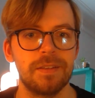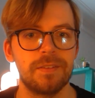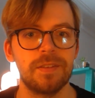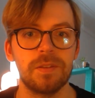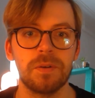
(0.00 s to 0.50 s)

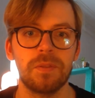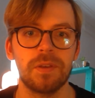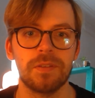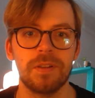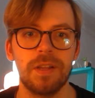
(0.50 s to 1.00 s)
see the good
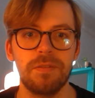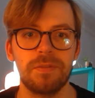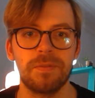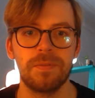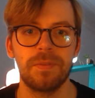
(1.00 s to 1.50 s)
things in life.
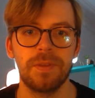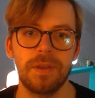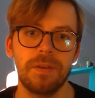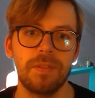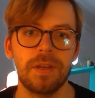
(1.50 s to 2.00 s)

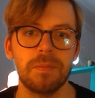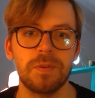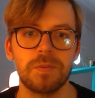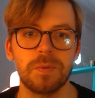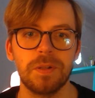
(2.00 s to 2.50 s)
They can
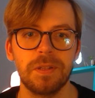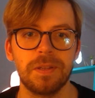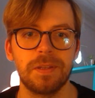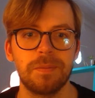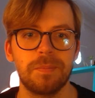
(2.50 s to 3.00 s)
be
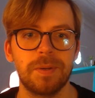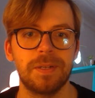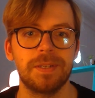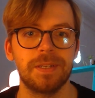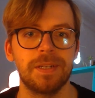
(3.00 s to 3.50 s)
small,
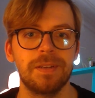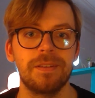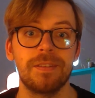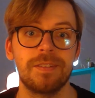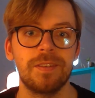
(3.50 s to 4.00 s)
but
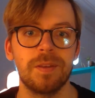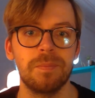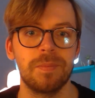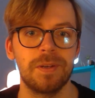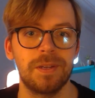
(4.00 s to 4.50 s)
see
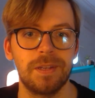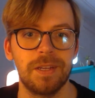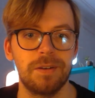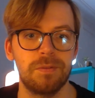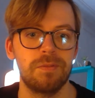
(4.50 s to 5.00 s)
them
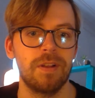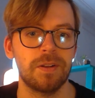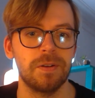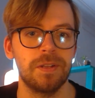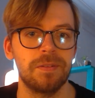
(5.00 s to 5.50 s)
and
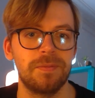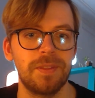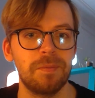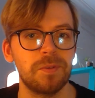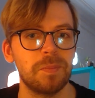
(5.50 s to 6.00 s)
reflect on it.
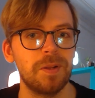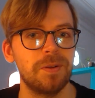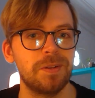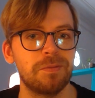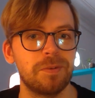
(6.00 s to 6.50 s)
That was my
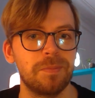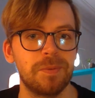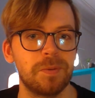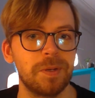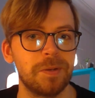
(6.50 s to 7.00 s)
learning
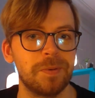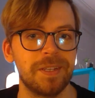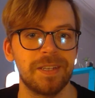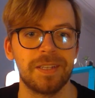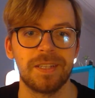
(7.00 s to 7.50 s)
from
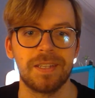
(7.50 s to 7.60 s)
2020.